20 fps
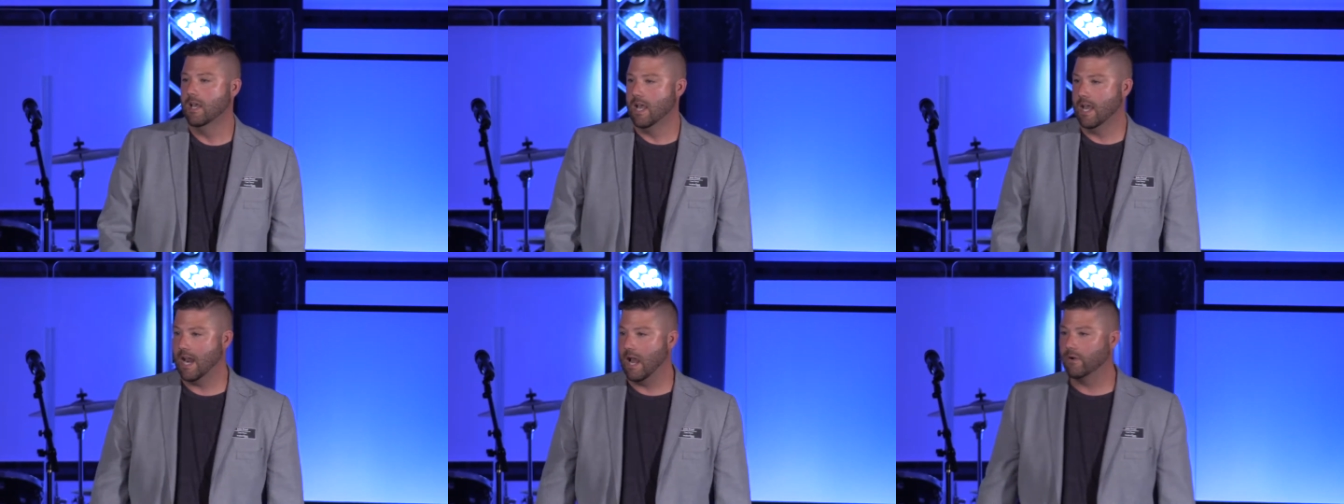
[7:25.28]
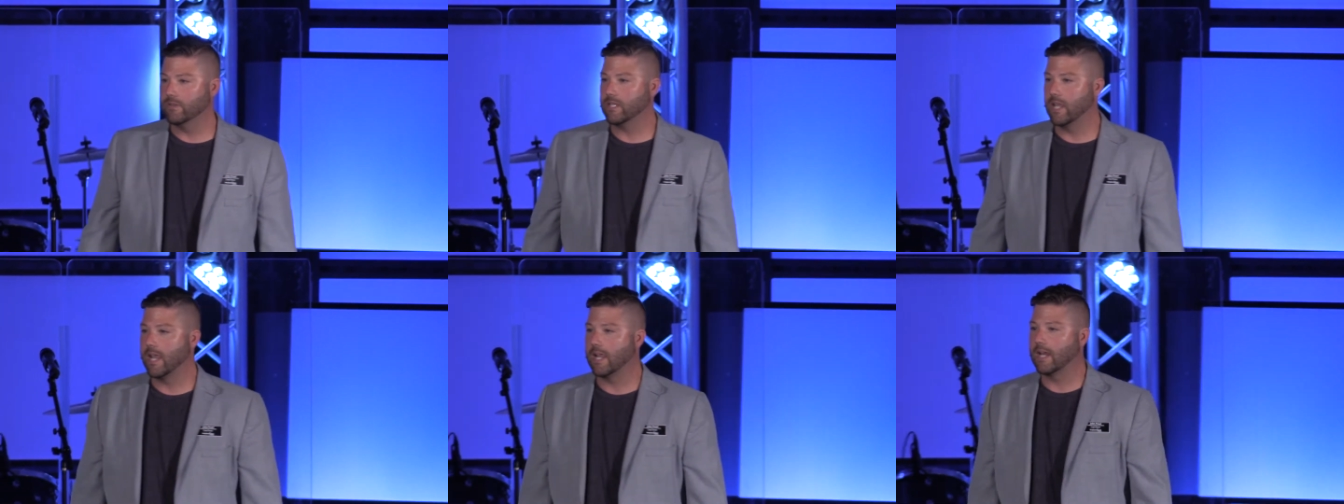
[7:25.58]
And I
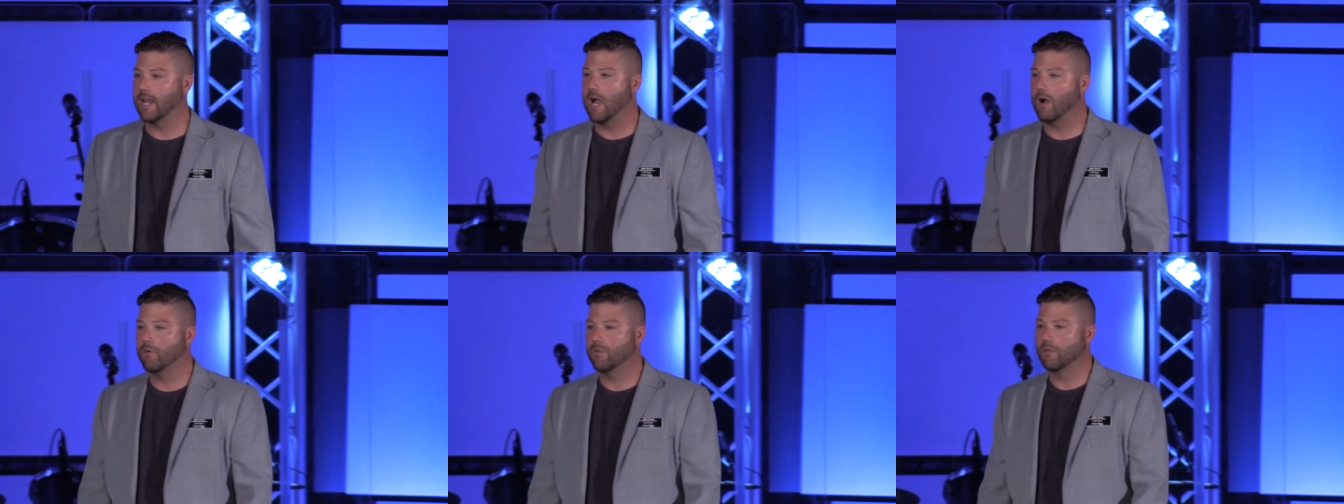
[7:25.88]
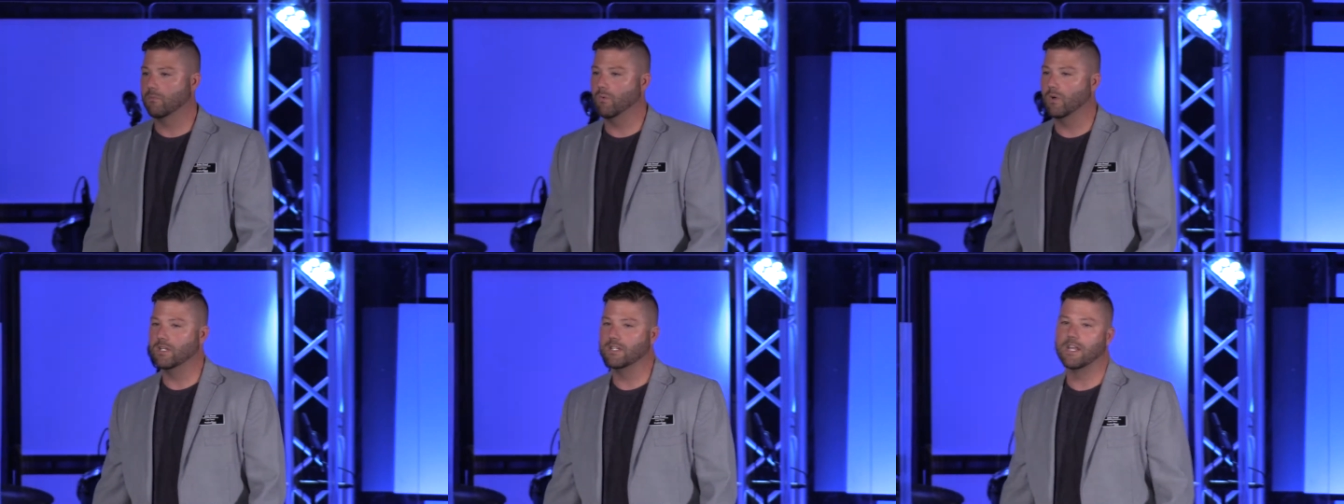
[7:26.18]
was hanging out with
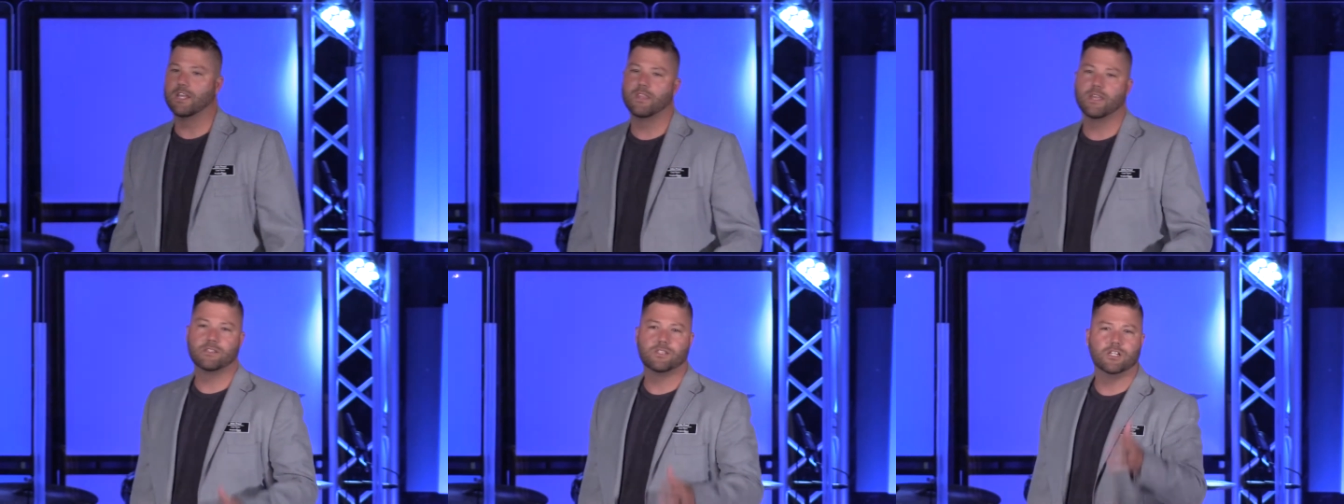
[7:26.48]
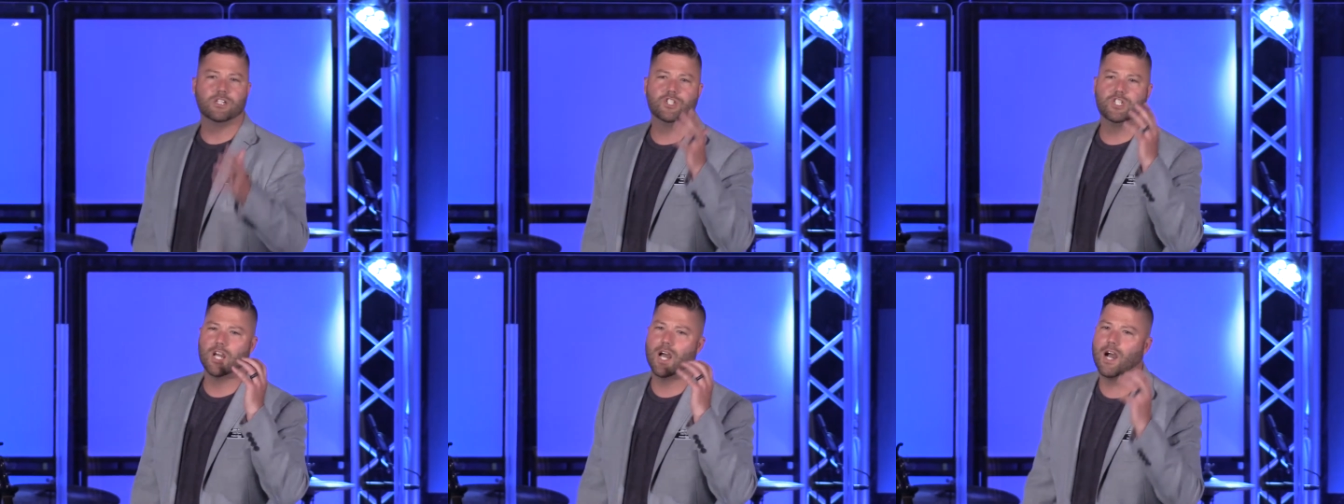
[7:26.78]
them one day, and they
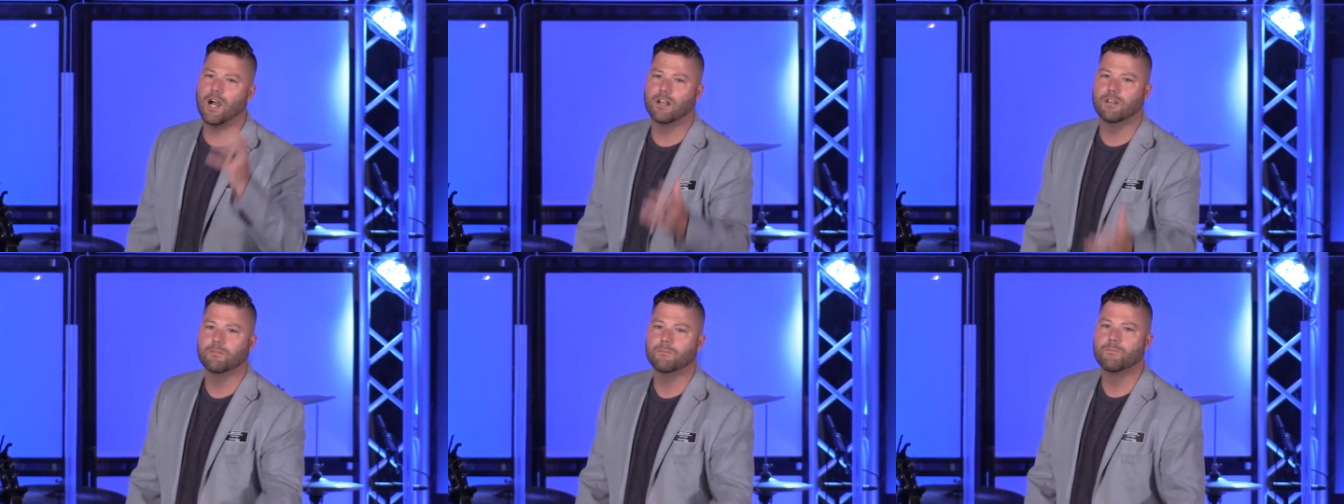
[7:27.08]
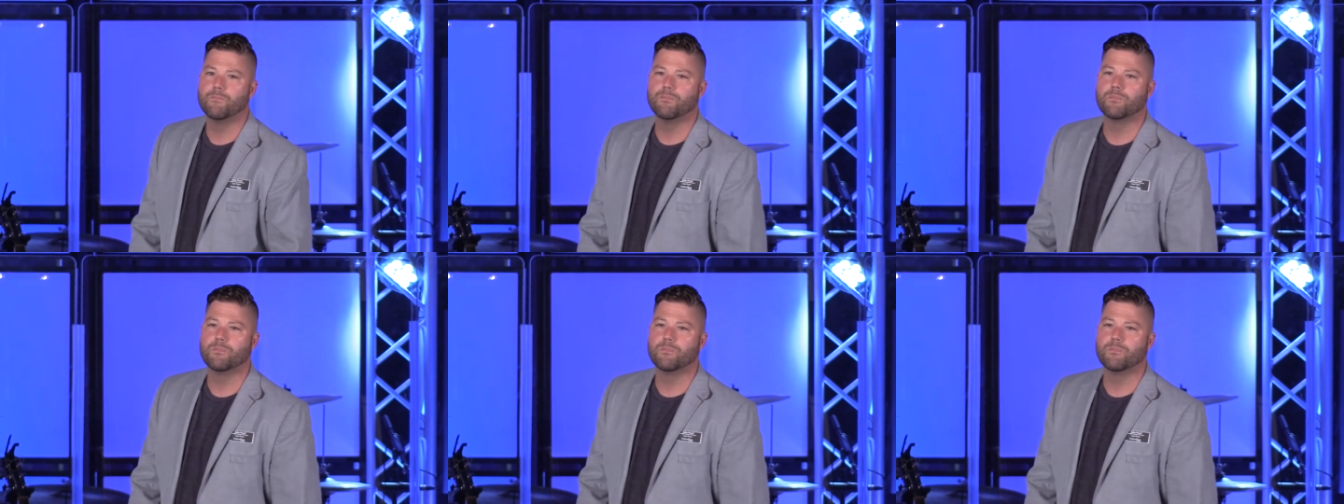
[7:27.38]
said, John,